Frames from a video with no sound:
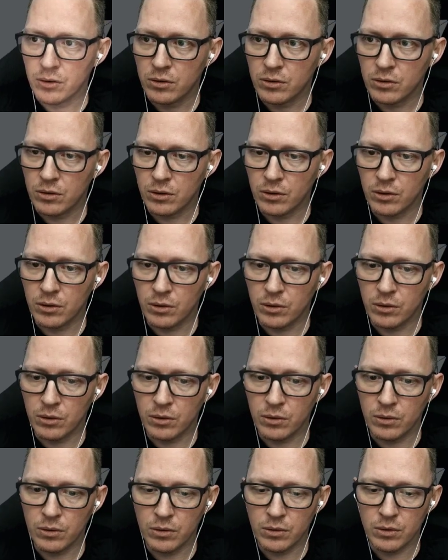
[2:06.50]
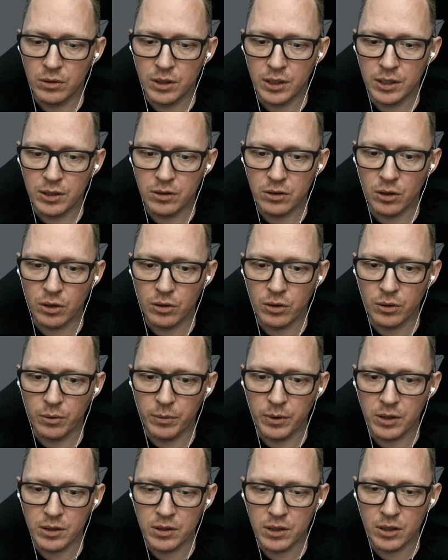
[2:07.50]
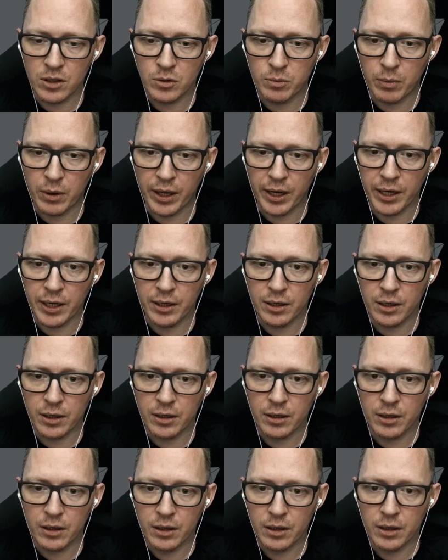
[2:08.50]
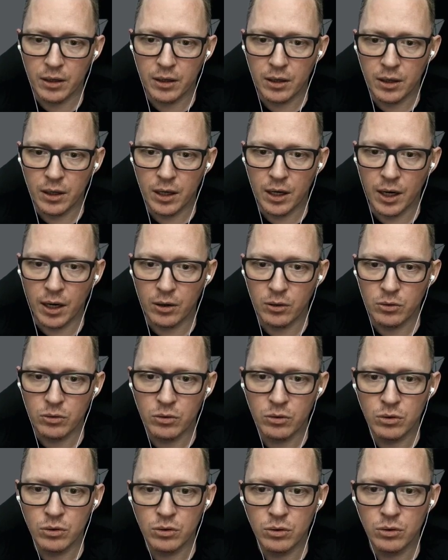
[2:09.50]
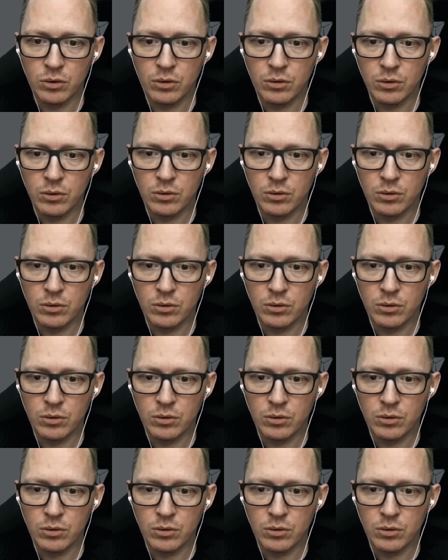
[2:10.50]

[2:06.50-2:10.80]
So these documents explain how to